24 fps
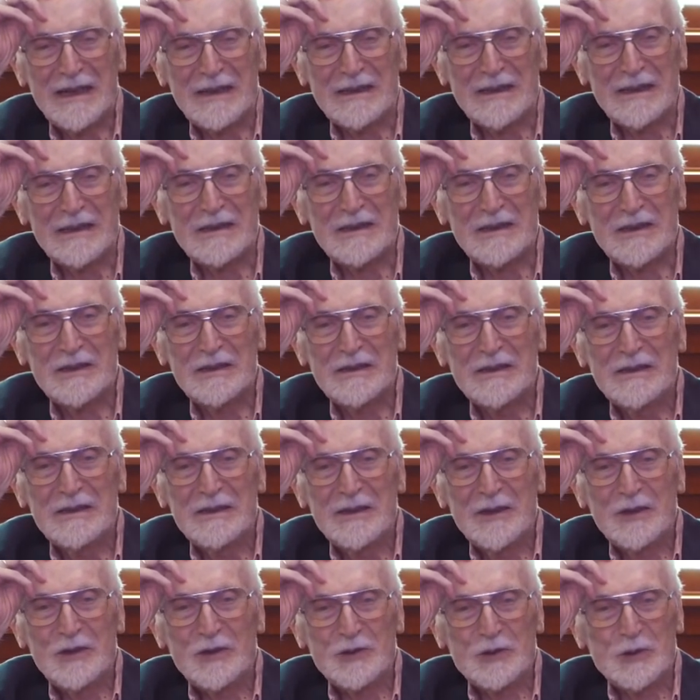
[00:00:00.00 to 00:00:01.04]
Another
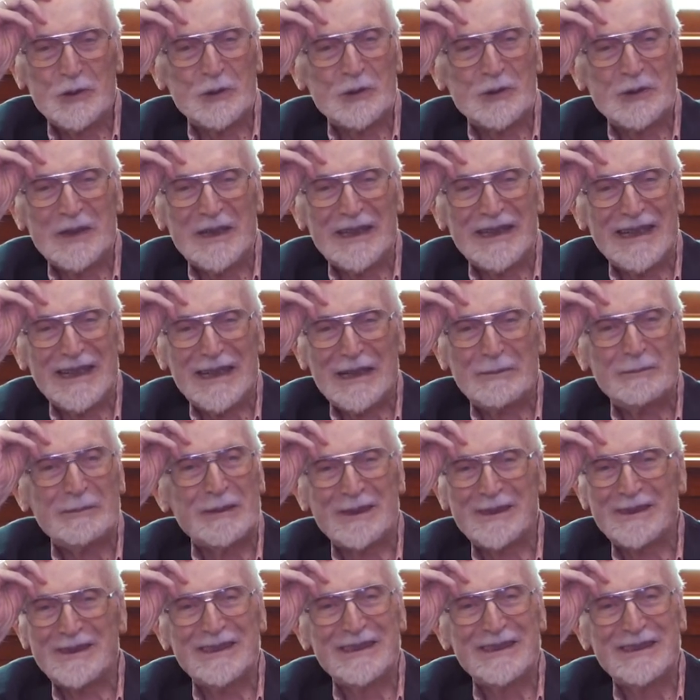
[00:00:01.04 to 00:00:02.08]
student I had,
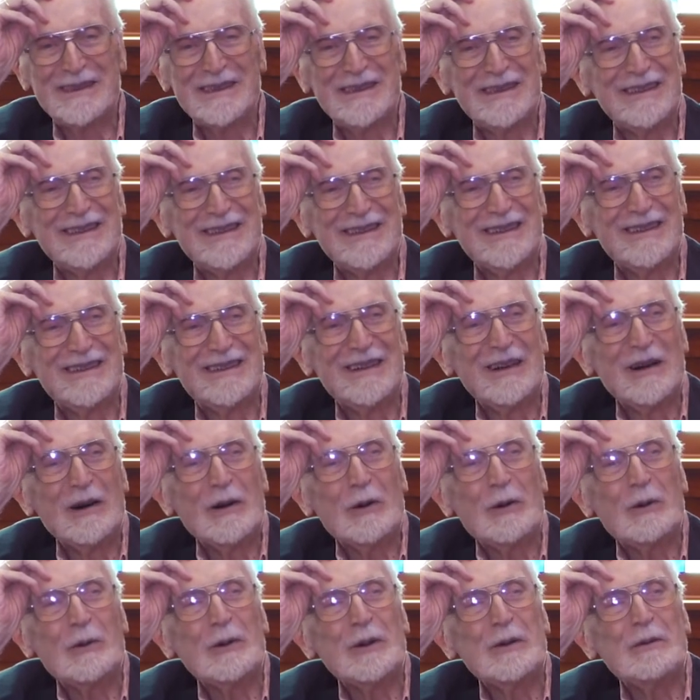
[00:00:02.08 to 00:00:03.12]
but
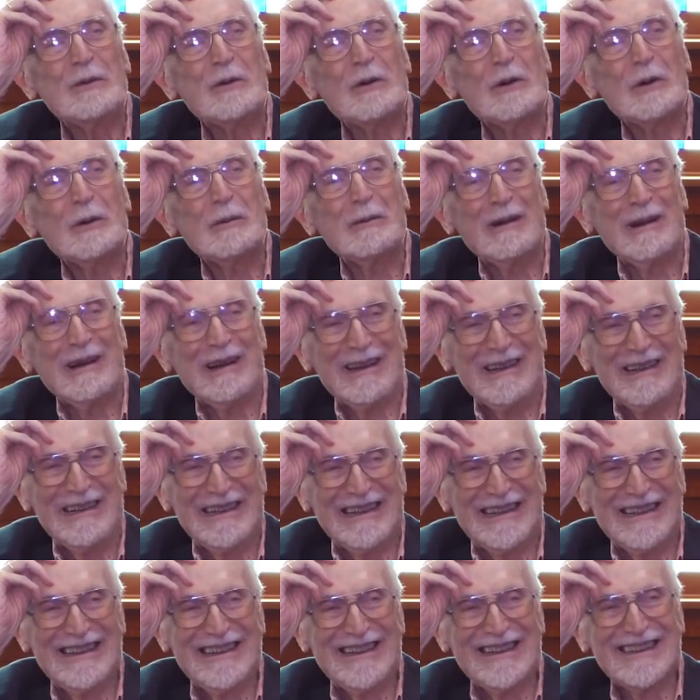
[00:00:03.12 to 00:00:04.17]
only formally.
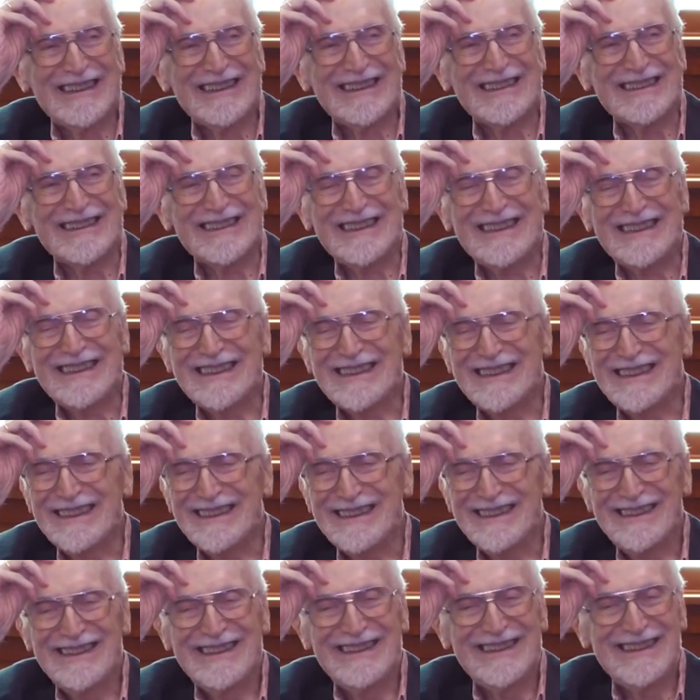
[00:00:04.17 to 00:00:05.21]
They
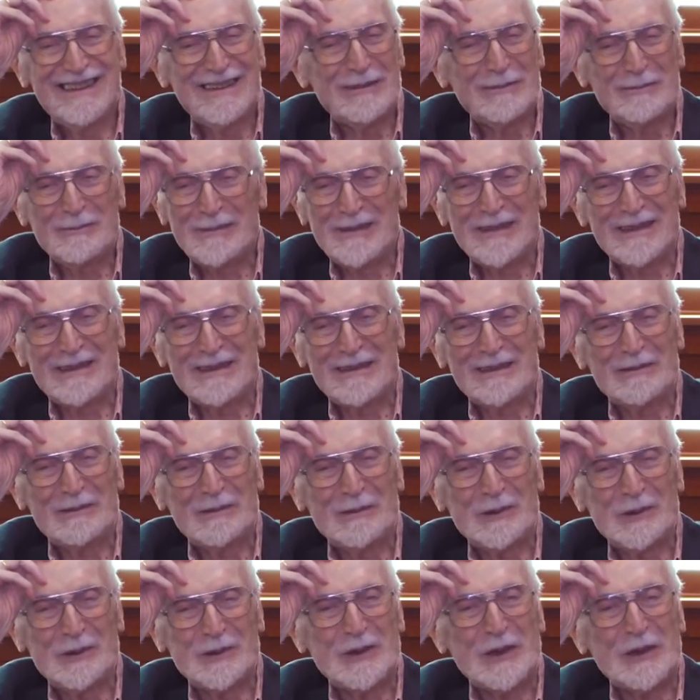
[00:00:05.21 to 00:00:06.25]
uh,
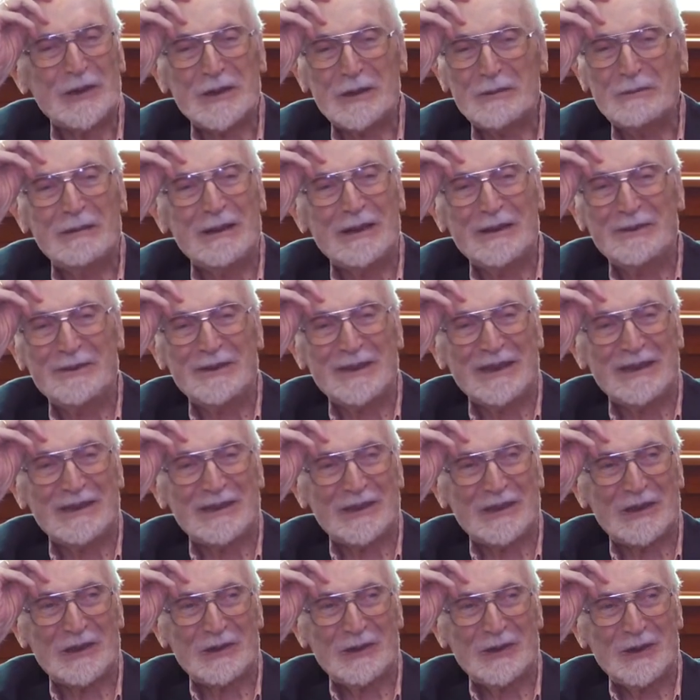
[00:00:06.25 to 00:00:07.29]
was not in my field
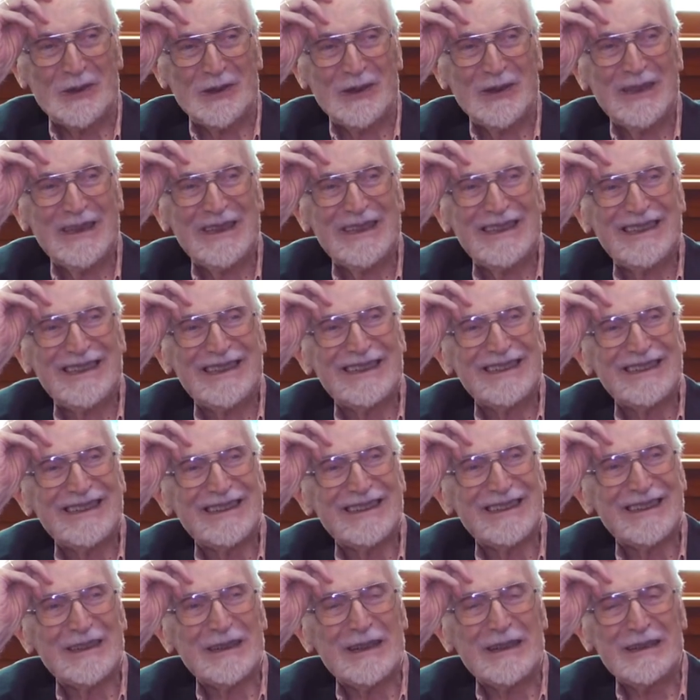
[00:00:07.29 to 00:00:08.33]
at all.
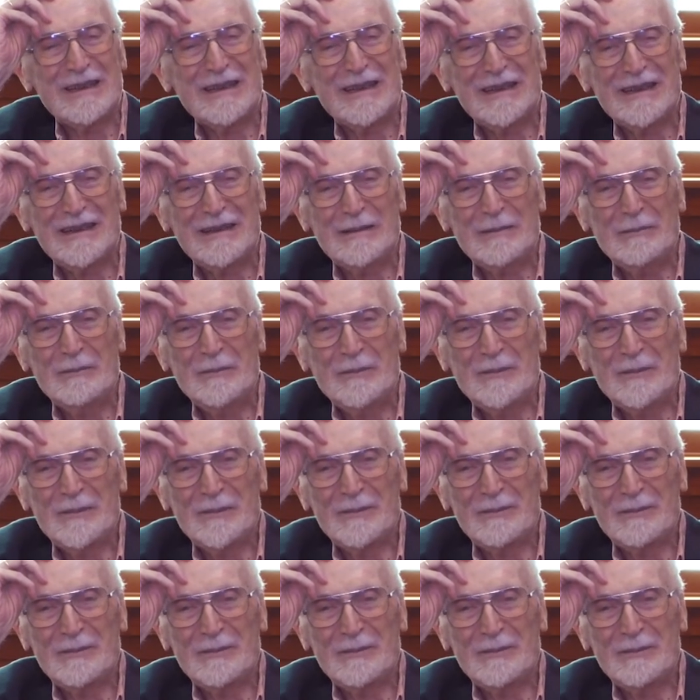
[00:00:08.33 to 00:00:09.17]
Uh, um,